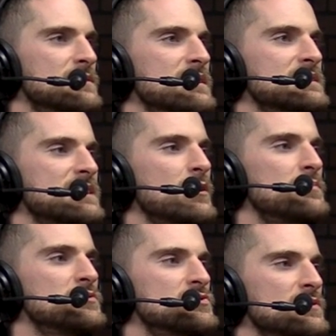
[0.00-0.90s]
of things
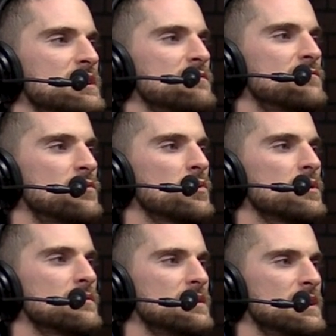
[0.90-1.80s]
help you train
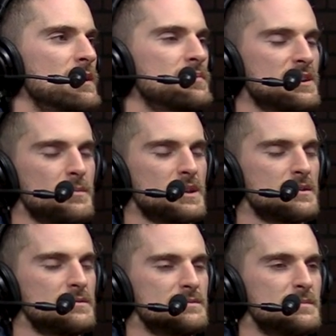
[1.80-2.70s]
for an
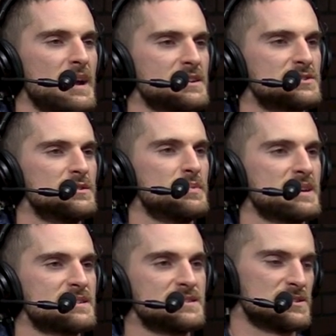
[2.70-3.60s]
upcoming match the
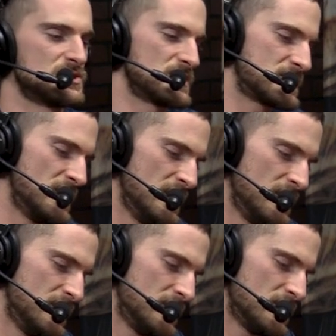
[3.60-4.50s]
best? Is it just
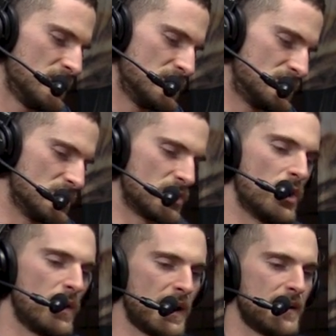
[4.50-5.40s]
do you
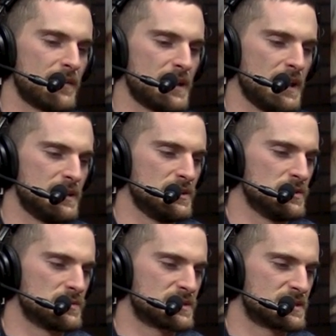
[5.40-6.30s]
go out and do
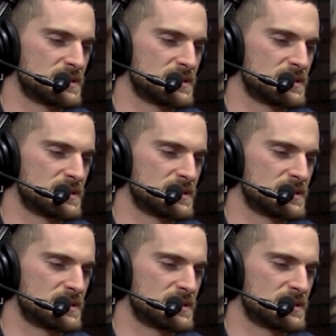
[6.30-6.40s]
you